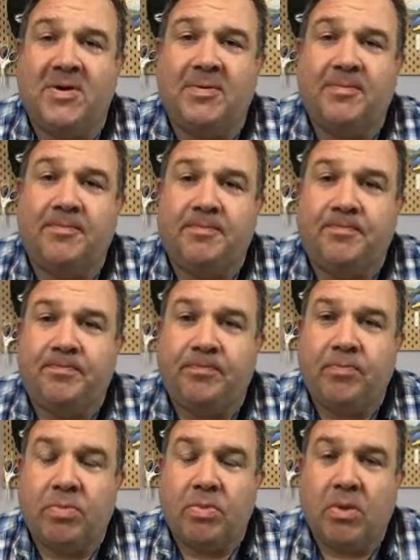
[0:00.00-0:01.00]
So the
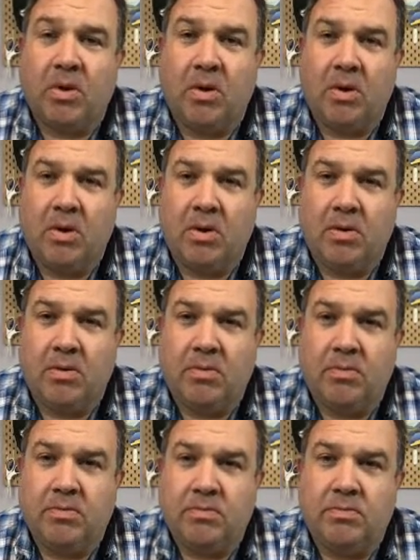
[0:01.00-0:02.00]
biggest thing
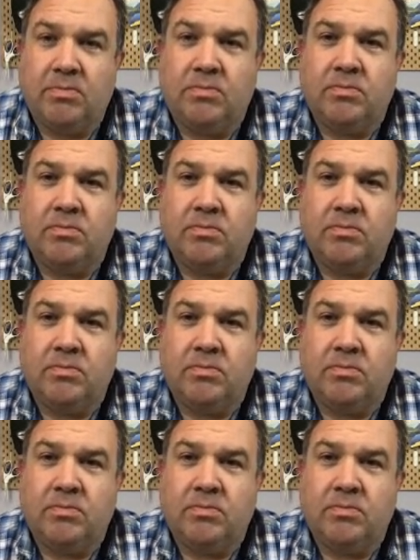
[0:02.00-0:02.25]
is,